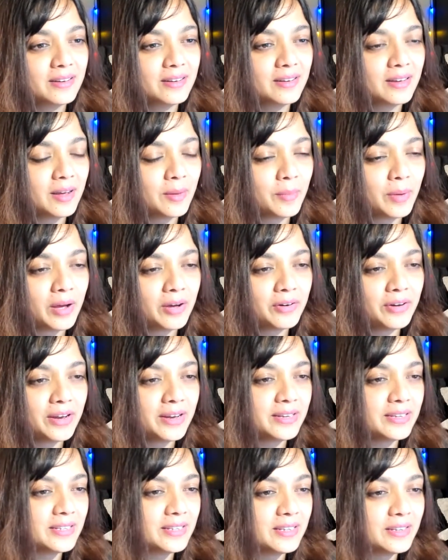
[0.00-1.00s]
about
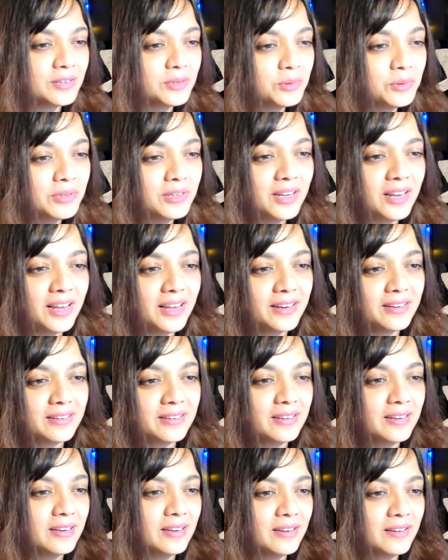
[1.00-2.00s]
it in Google
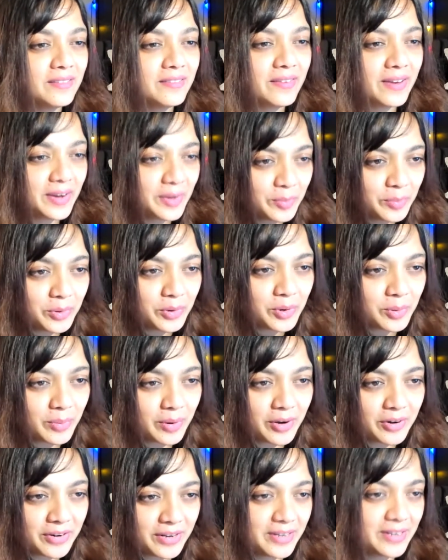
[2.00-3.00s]
and find more
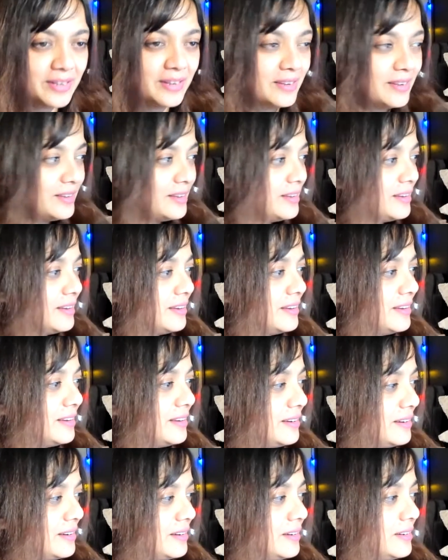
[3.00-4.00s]
about it.
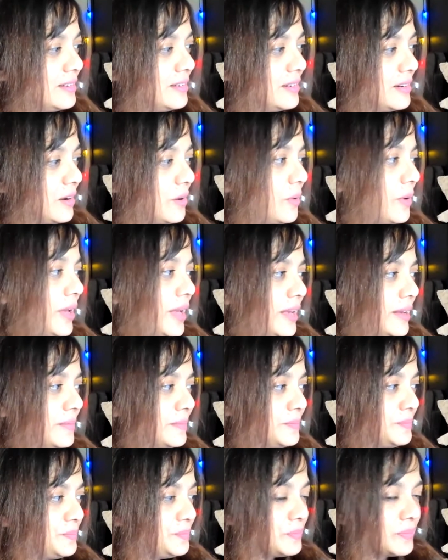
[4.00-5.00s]
Okay,
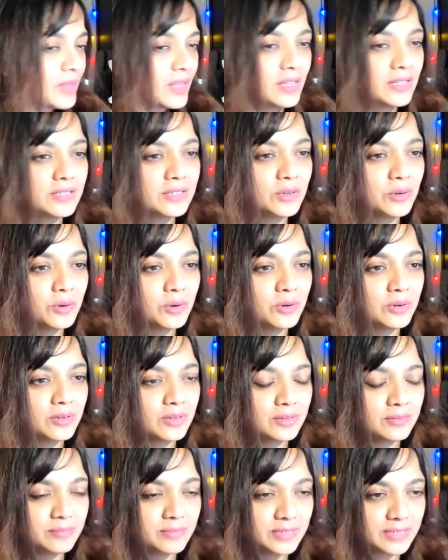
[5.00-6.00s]

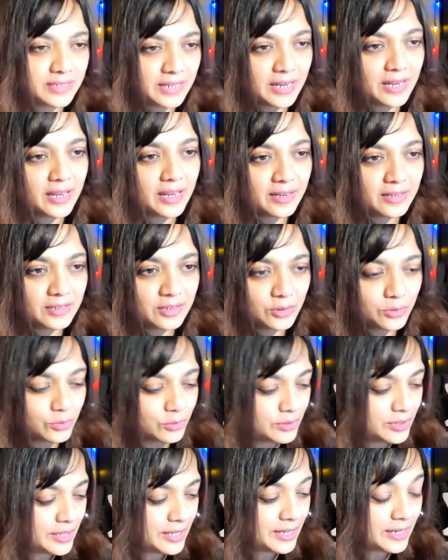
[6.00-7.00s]
so sticking to
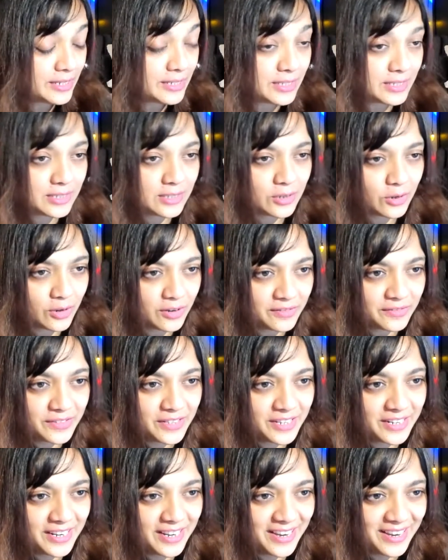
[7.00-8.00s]
the agenda of
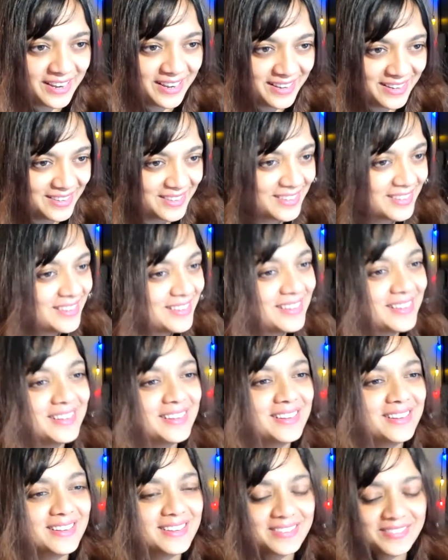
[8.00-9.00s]
the day,
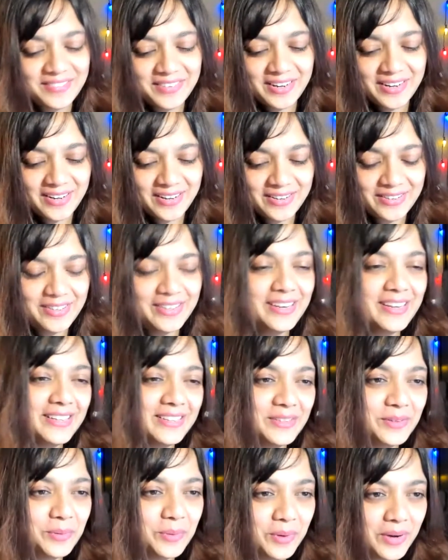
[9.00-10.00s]
we are learning
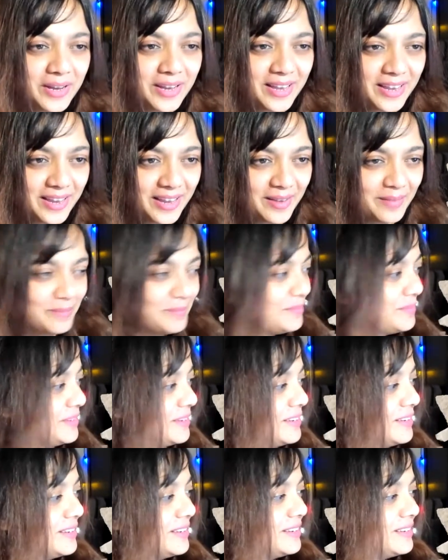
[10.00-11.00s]
the vocab.
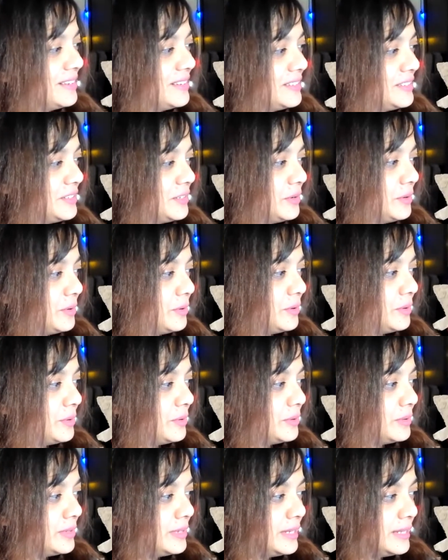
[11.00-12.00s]

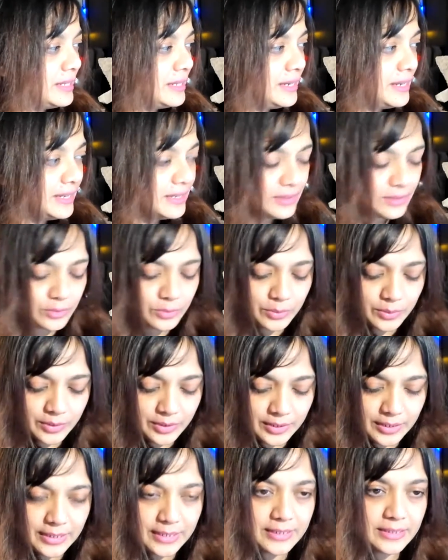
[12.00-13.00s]
So the next
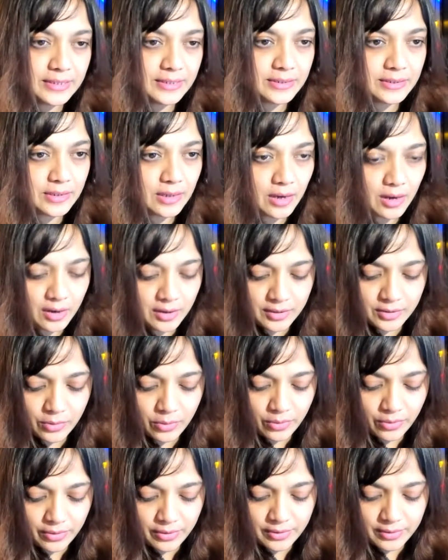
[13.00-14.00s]
word is
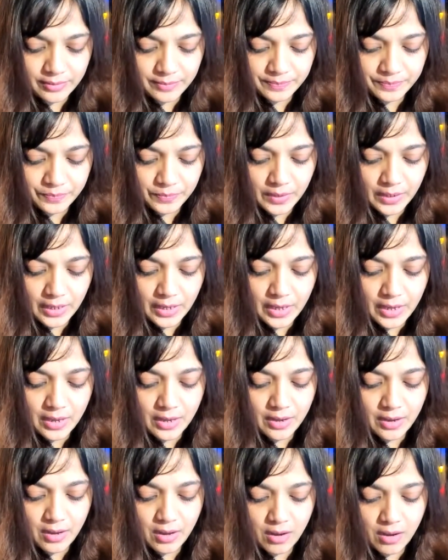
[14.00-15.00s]
ardor.
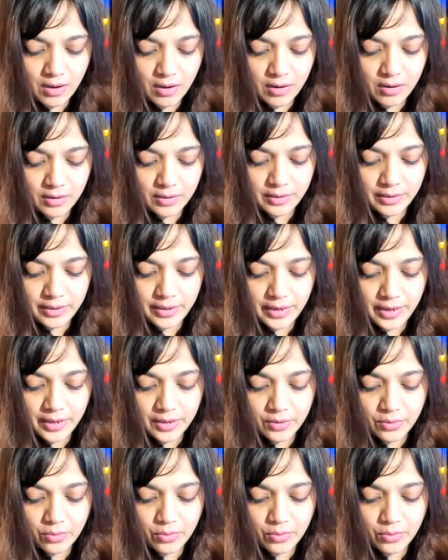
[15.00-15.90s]
Ardor,